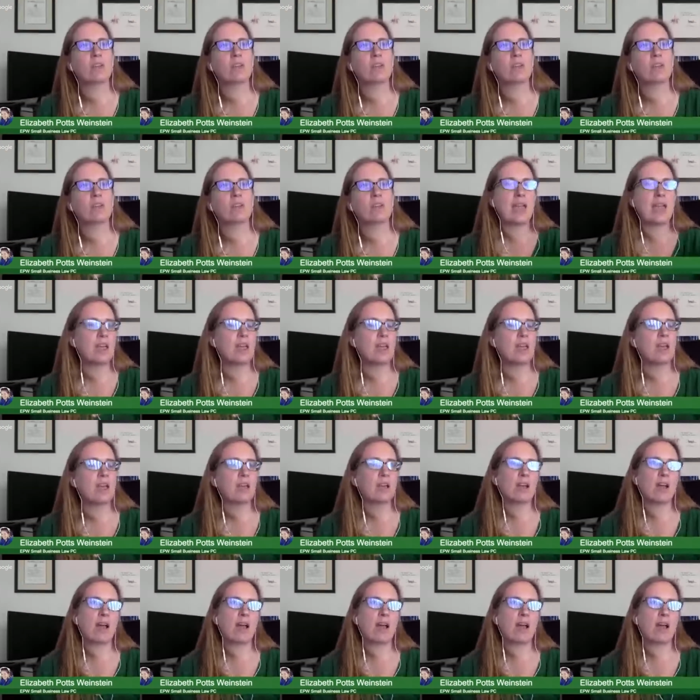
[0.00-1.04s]
they
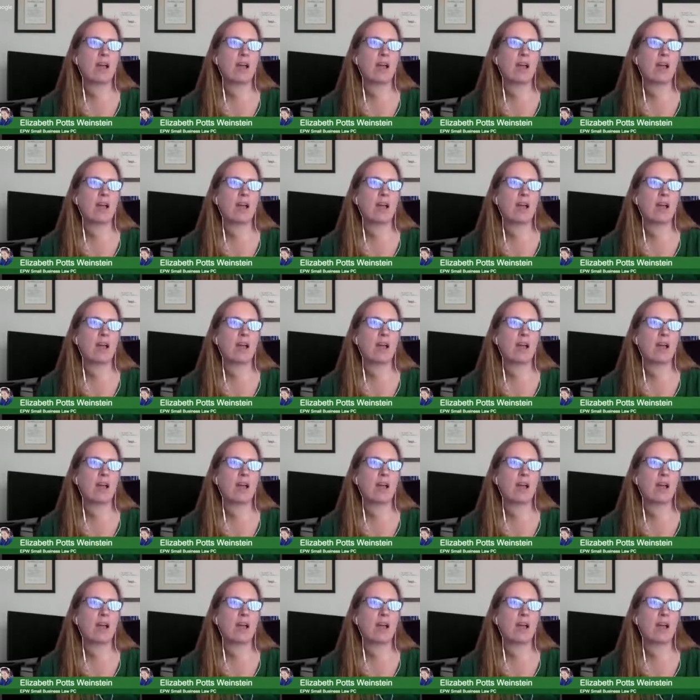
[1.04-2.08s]
have their
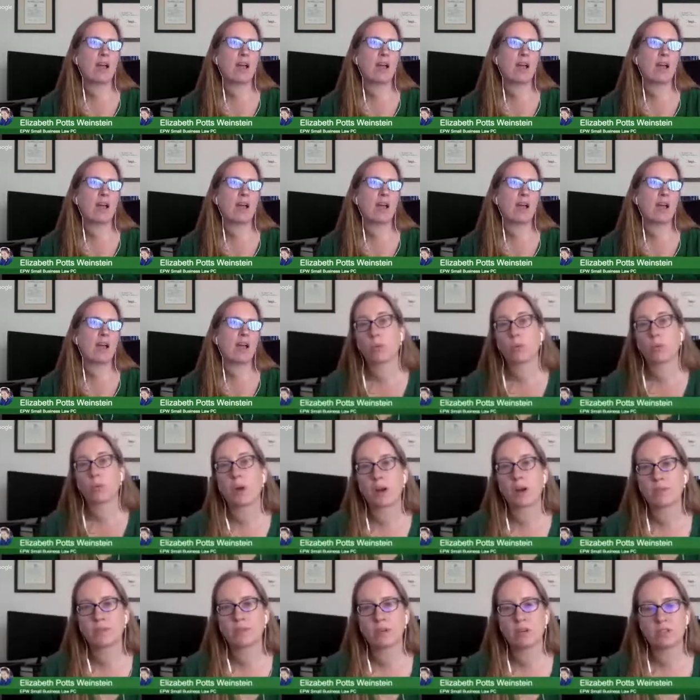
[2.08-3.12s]
consulting work or
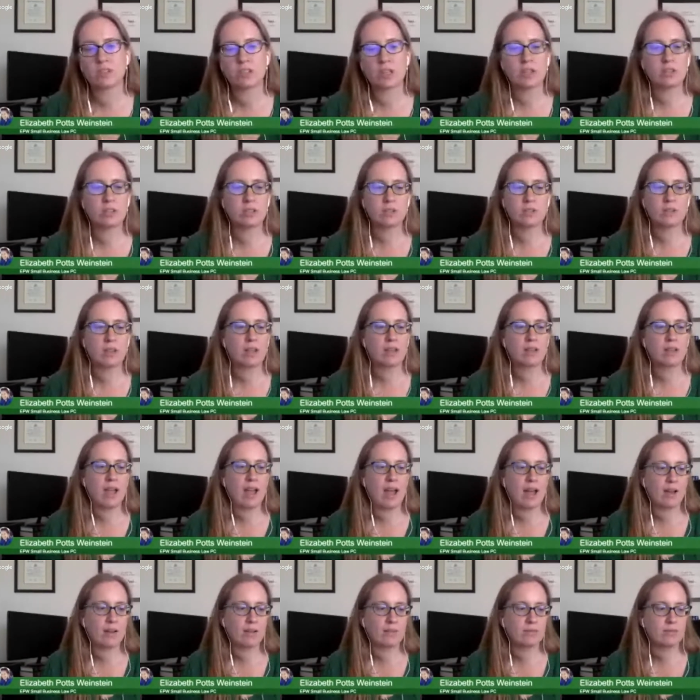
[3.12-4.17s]
whatever it is they
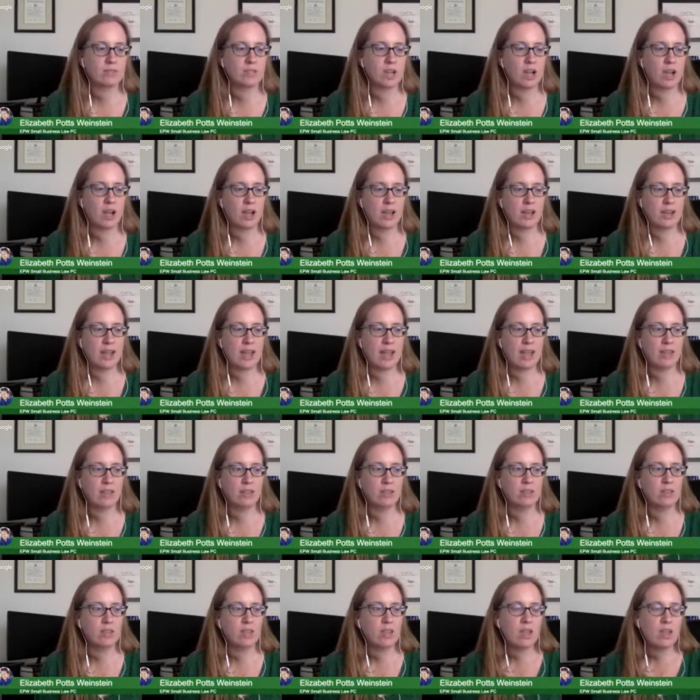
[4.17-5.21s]
have done, and